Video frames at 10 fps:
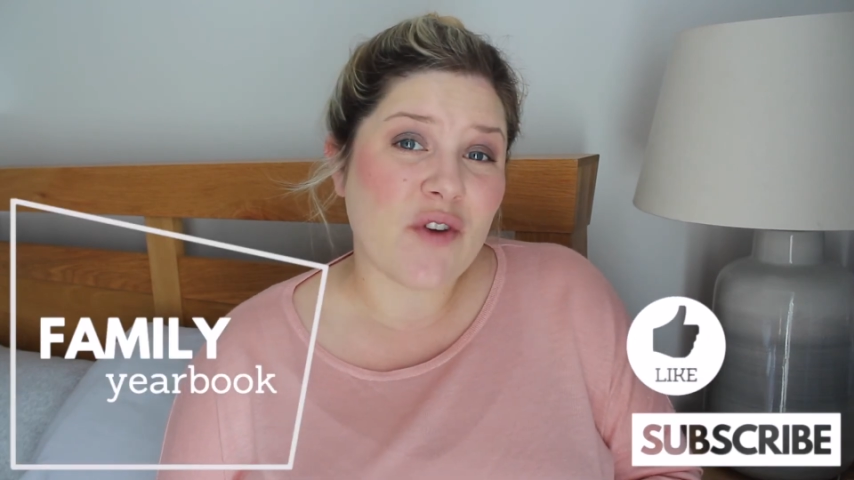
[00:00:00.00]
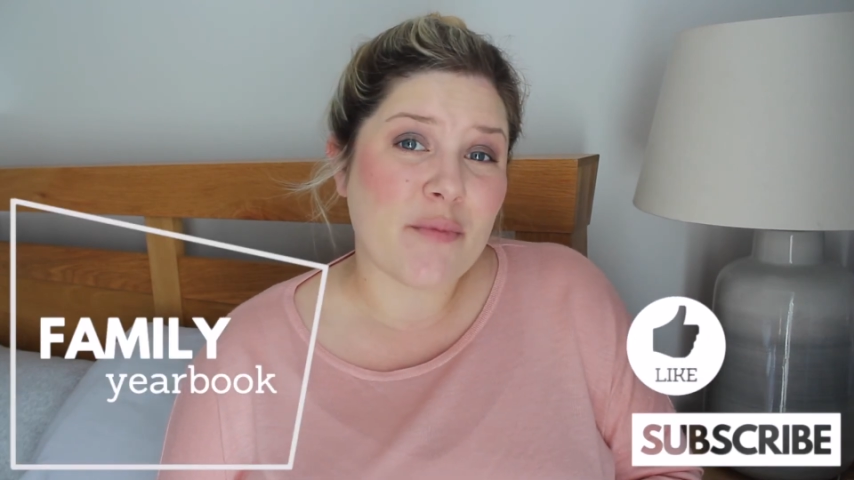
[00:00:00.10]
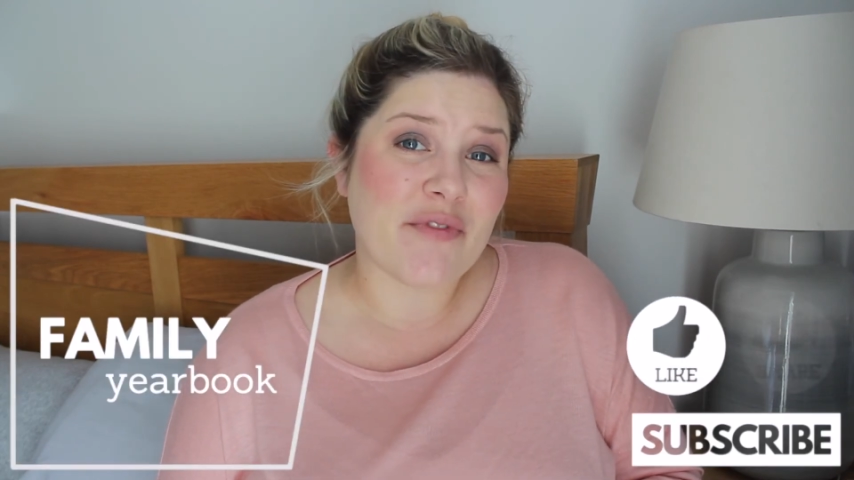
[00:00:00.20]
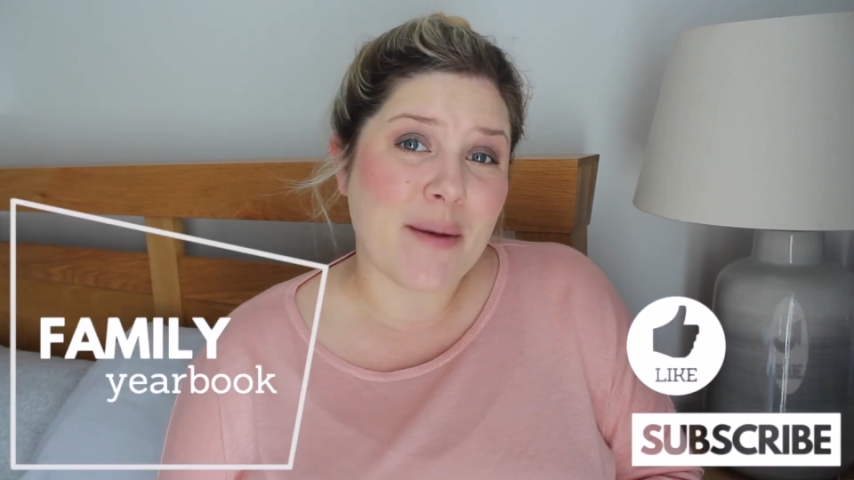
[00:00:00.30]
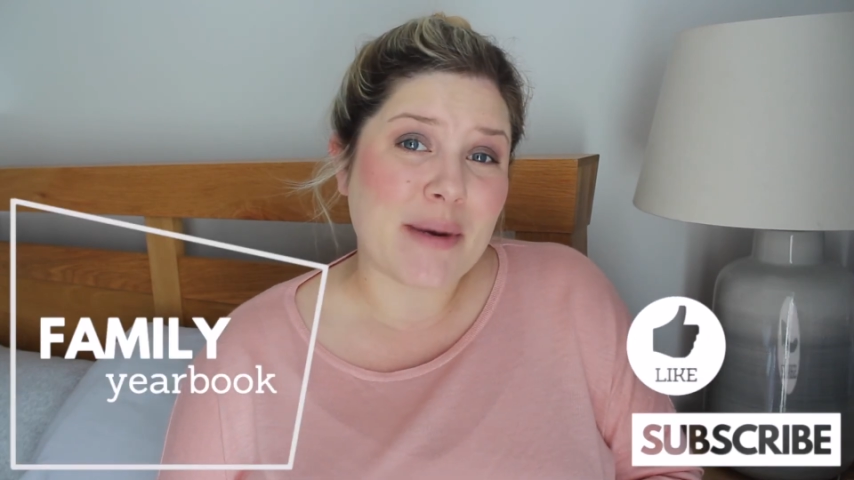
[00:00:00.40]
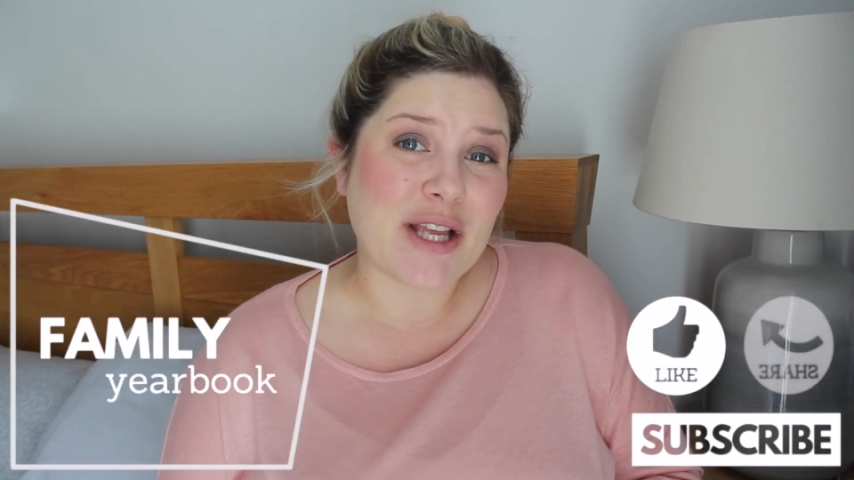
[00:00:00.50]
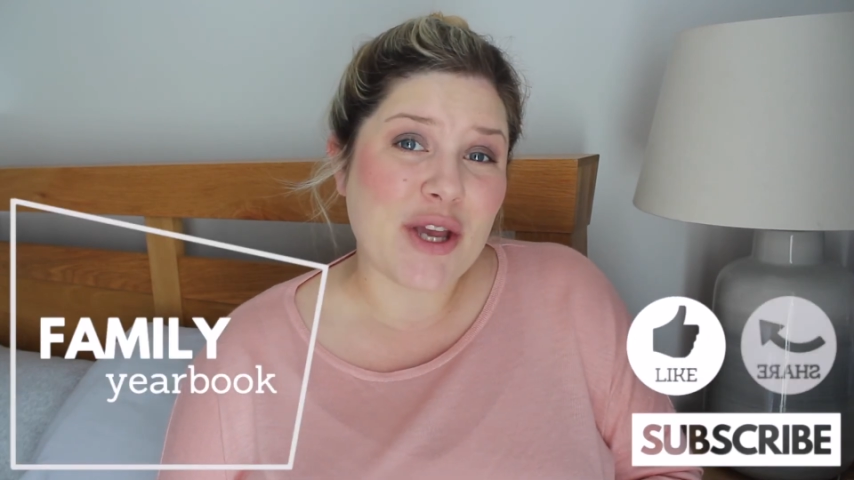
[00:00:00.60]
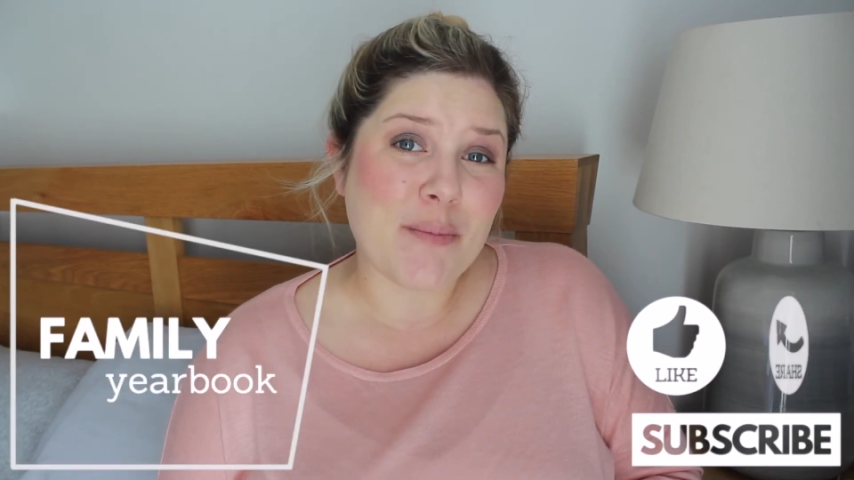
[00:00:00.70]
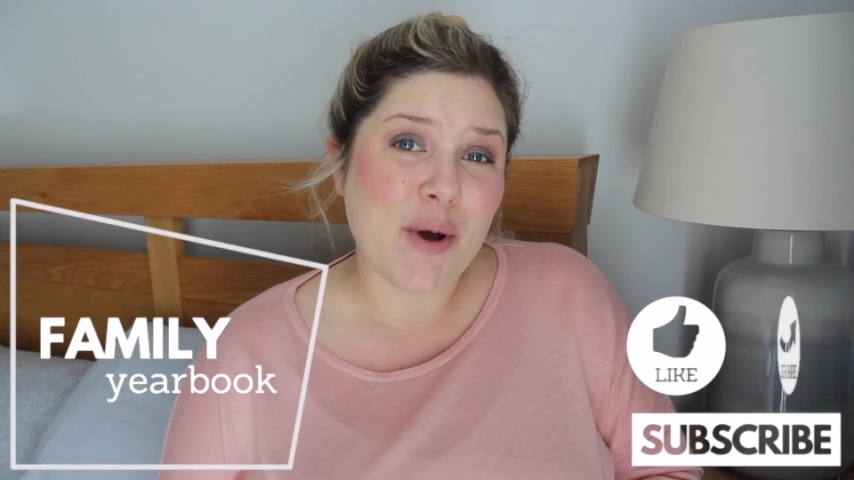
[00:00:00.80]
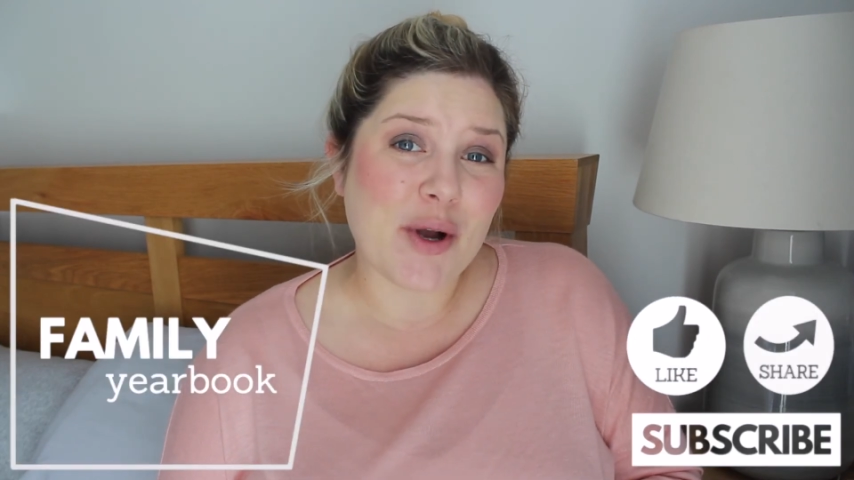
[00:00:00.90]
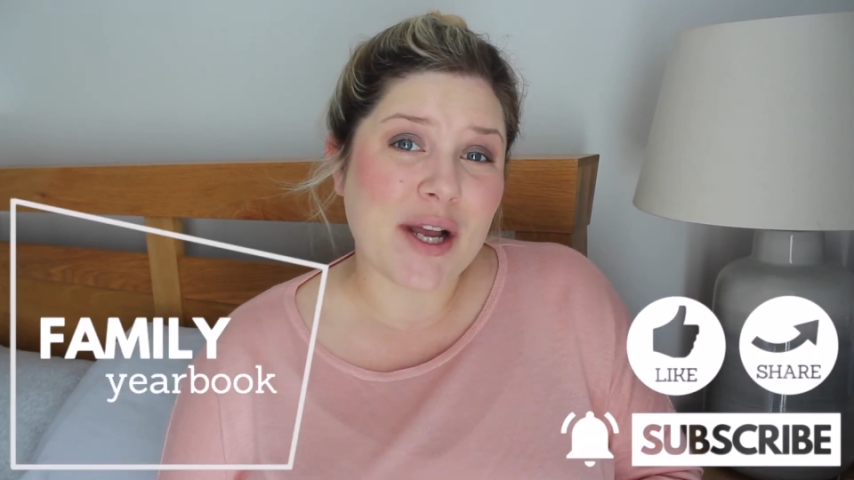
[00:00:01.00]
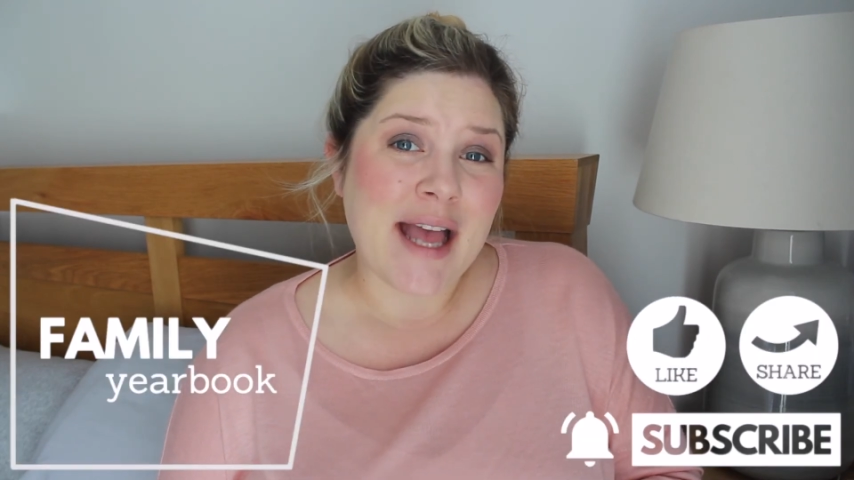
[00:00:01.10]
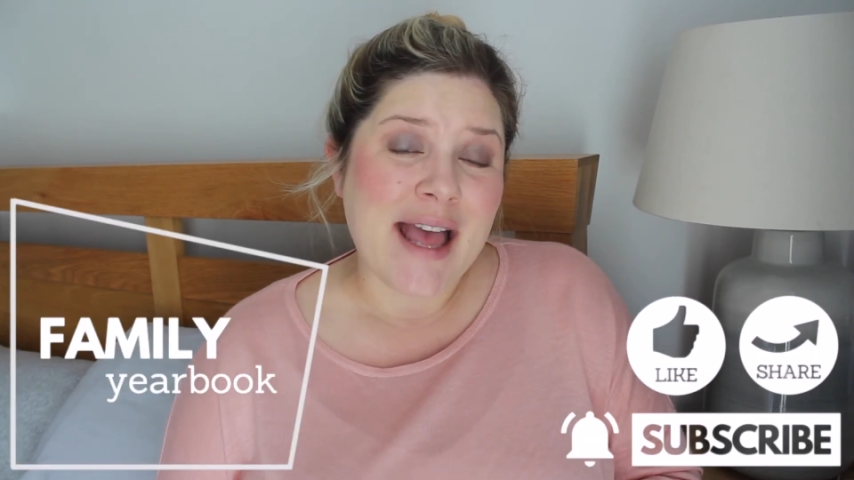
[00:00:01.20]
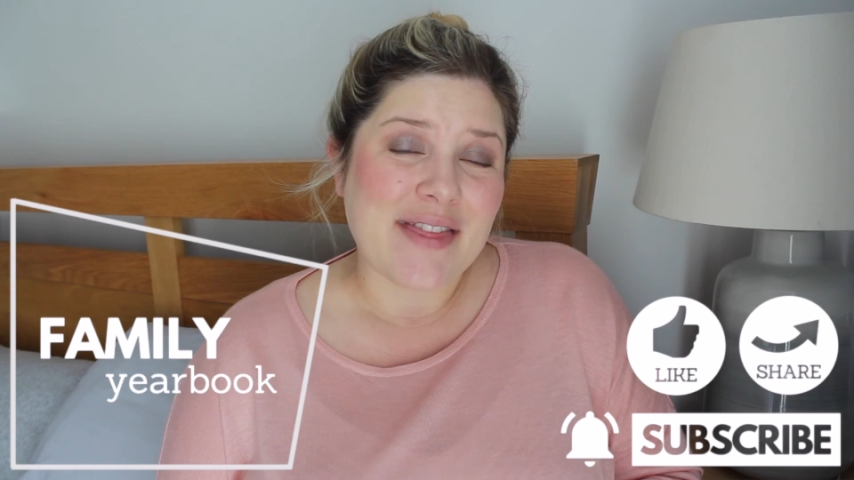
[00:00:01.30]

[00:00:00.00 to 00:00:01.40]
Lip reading: from Family Yearbook,